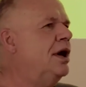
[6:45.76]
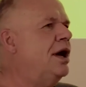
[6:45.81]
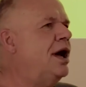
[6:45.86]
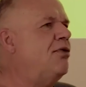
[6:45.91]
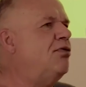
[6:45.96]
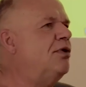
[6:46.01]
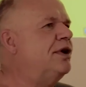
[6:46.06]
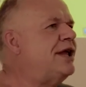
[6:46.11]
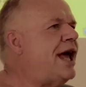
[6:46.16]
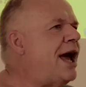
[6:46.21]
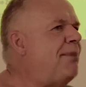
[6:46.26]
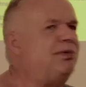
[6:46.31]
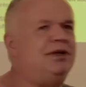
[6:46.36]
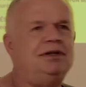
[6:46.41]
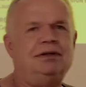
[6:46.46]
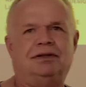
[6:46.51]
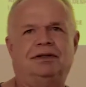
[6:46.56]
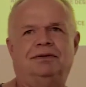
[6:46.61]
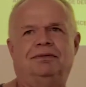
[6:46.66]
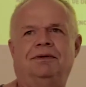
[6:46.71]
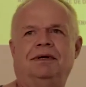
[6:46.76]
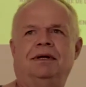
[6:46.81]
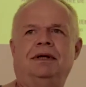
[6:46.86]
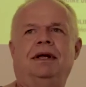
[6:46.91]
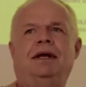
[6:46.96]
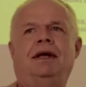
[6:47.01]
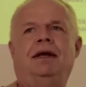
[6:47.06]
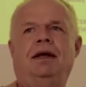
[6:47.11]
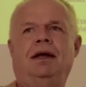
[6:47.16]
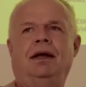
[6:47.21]
And what happened?
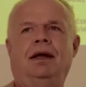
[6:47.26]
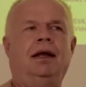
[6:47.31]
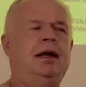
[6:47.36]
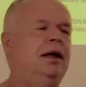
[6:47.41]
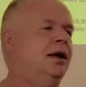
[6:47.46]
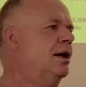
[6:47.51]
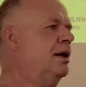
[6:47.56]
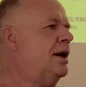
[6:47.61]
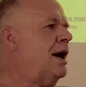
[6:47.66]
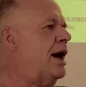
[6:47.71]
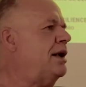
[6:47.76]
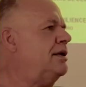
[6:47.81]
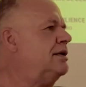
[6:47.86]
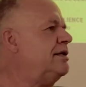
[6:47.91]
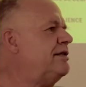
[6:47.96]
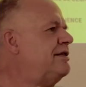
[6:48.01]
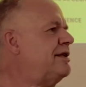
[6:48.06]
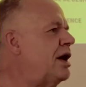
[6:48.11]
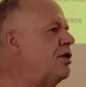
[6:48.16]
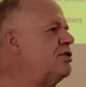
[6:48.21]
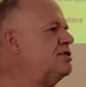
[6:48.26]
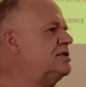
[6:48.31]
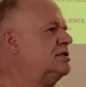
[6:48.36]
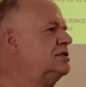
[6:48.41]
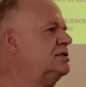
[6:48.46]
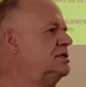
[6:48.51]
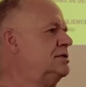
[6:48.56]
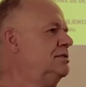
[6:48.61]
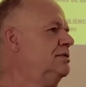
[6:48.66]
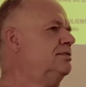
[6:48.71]

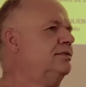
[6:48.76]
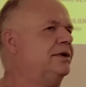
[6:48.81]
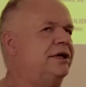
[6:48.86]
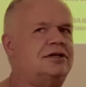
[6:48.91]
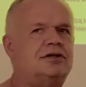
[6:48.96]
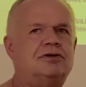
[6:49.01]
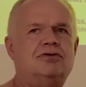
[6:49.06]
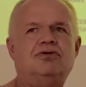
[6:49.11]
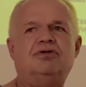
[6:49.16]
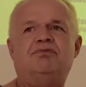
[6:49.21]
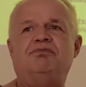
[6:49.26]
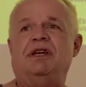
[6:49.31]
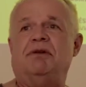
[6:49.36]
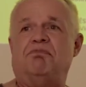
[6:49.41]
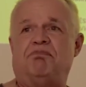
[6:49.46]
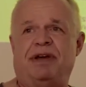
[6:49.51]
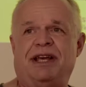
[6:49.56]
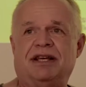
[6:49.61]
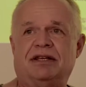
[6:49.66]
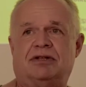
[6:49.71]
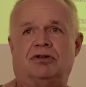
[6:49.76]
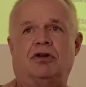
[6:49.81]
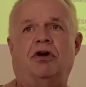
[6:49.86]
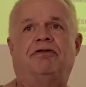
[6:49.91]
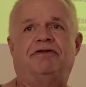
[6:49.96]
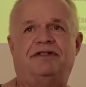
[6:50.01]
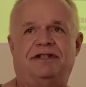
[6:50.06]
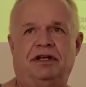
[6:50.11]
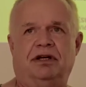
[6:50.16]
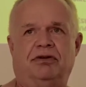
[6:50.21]
100,000, excuse me, pissed
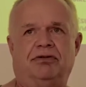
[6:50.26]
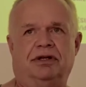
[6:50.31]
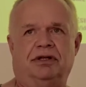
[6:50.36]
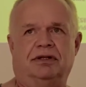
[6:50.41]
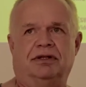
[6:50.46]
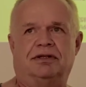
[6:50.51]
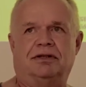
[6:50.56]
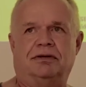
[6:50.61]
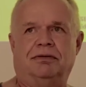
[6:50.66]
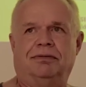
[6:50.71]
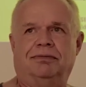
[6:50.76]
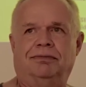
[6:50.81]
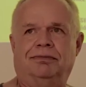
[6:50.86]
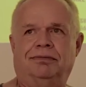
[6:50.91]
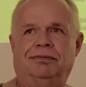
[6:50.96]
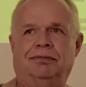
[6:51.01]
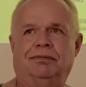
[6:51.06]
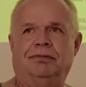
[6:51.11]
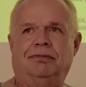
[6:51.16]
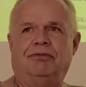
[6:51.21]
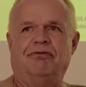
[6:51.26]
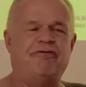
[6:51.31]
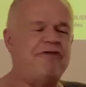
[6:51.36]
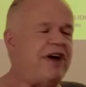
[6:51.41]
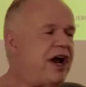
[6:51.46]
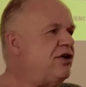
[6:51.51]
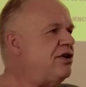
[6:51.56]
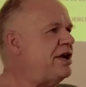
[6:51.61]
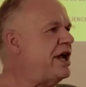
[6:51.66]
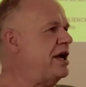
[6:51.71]
off Syrians.
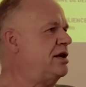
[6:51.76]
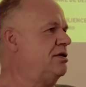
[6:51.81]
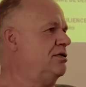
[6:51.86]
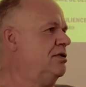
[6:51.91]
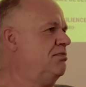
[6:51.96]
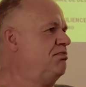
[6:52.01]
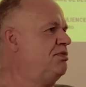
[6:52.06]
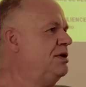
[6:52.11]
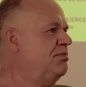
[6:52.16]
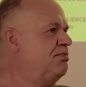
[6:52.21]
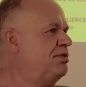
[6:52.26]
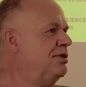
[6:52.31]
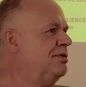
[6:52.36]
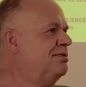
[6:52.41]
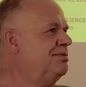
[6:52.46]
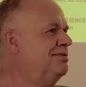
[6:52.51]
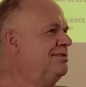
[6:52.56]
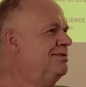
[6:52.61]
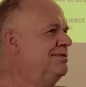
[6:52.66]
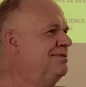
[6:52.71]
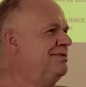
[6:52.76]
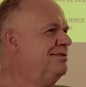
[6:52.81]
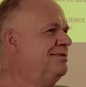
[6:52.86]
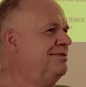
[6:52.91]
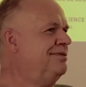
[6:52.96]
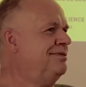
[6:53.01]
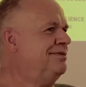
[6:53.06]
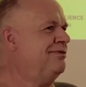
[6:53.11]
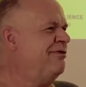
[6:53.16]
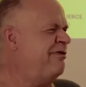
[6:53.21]
Very angry people.
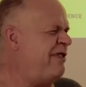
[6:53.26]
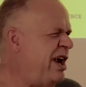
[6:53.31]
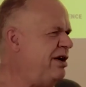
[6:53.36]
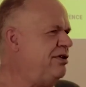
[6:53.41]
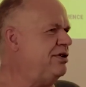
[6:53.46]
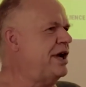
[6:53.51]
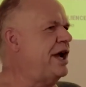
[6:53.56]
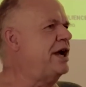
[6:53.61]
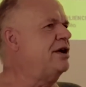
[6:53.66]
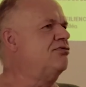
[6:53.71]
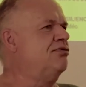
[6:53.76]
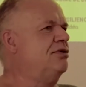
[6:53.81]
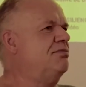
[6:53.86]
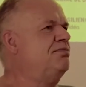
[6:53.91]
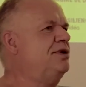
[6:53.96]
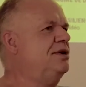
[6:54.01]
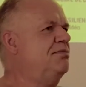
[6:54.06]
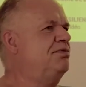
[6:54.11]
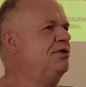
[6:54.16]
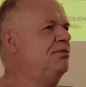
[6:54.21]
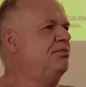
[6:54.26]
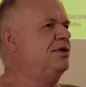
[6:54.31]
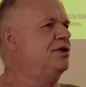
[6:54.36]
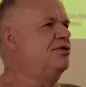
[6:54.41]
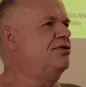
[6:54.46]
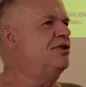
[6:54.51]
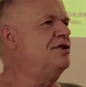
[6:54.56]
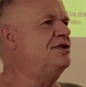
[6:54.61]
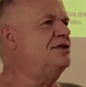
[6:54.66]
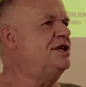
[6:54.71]
Very angry people,
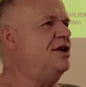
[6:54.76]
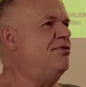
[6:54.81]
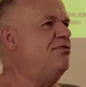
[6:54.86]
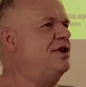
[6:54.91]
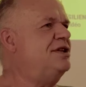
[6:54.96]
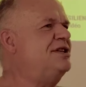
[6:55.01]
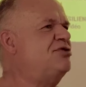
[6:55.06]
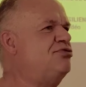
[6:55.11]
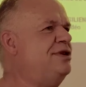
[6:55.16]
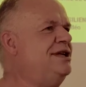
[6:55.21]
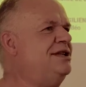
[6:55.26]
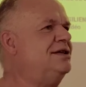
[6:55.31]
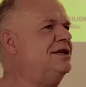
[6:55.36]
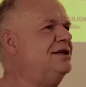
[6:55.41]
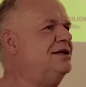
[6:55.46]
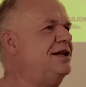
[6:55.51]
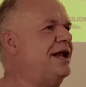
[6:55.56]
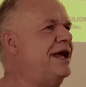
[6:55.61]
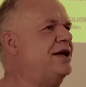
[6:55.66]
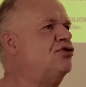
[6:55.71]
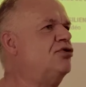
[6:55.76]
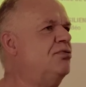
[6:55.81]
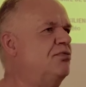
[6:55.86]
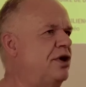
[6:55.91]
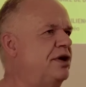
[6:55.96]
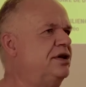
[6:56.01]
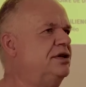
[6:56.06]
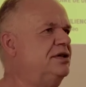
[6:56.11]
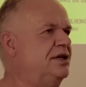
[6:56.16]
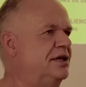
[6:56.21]
because they were treated like
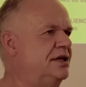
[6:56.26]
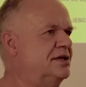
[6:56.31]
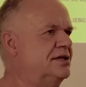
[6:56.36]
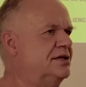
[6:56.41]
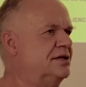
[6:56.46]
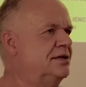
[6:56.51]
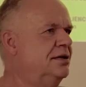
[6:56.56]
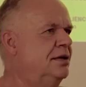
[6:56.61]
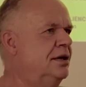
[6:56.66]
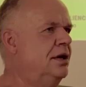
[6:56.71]
commodities.